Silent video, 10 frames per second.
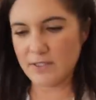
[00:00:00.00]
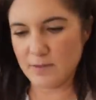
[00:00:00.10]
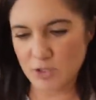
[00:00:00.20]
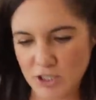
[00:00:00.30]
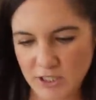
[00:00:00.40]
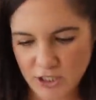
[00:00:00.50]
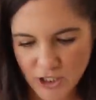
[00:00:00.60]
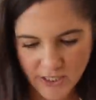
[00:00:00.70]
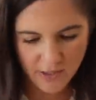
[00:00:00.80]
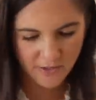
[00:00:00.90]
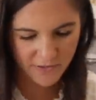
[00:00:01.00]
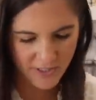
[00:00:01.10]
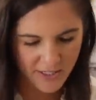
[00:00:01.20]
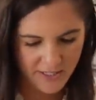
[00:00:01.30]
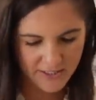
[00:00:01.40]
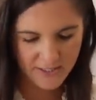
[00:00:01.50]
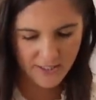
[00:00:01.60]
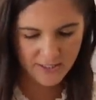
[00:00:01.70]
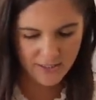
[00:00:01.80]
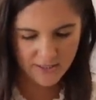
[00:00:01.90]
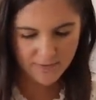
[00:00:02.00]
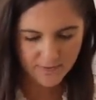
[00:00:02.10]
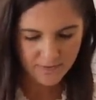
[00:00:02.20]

so I'm just going to shake off any excess.